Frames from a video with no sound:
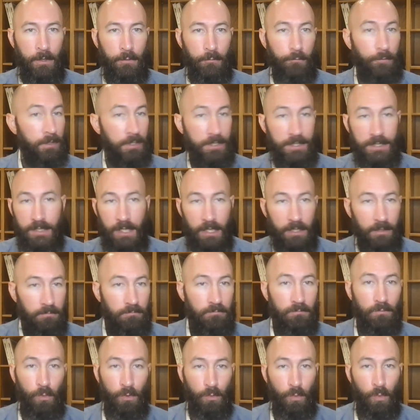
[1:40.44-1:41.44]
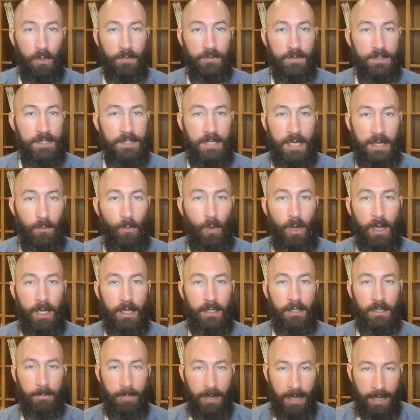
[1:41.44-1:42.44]
Real estate would work the same way.
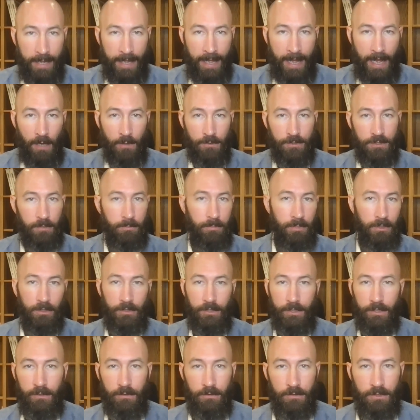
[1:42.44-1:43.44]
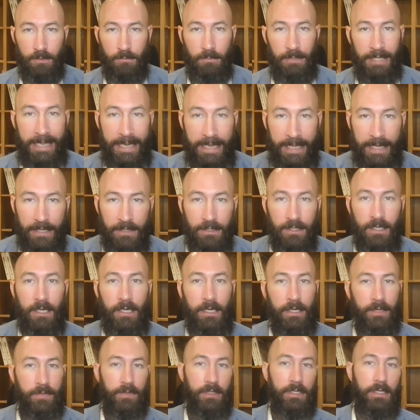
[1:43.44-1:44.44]
You buy a house, a building, or some land.
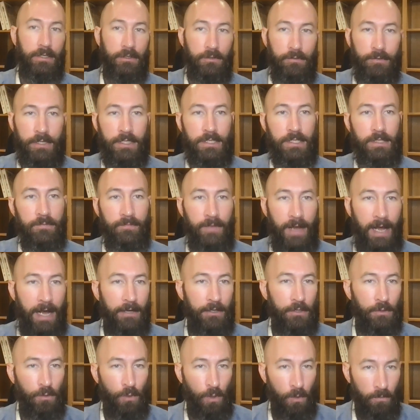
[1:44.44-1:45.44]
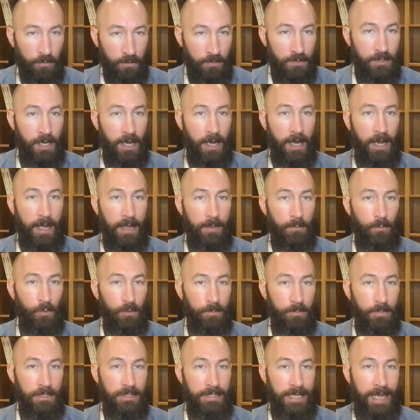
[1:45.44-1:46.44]
The increase in value over time
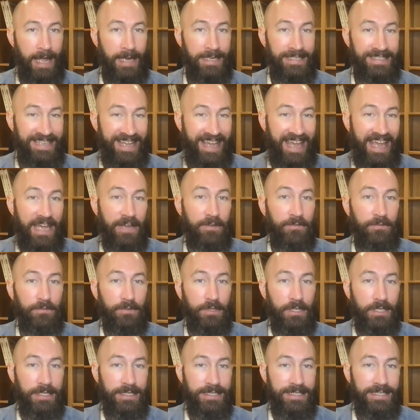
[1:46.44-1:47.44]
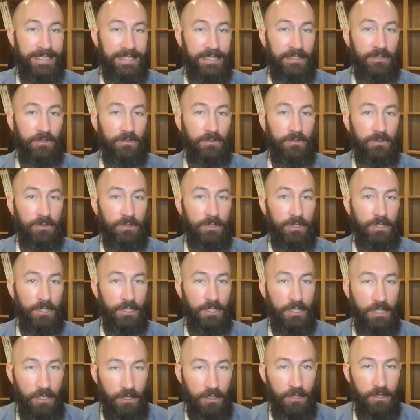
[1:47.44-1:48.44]
would be taxed every single
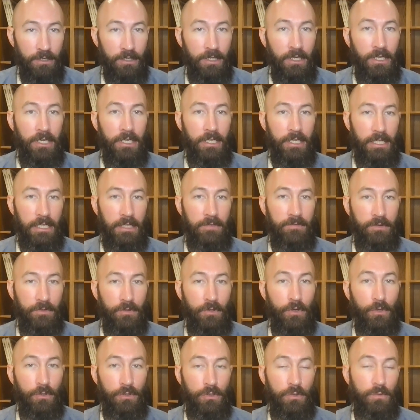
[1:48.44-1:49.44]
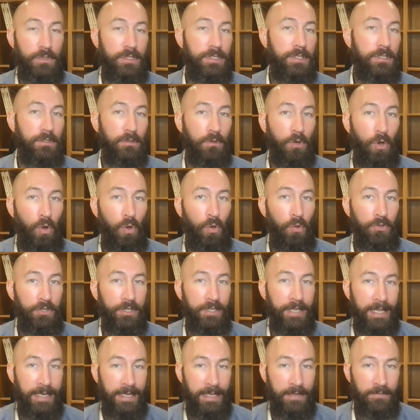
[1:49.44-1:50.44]
year, even though you still hold
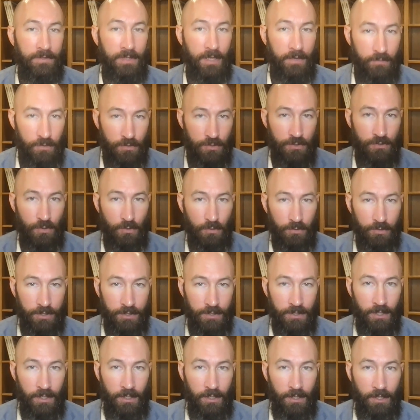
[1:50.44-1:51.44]
it and have never sold it.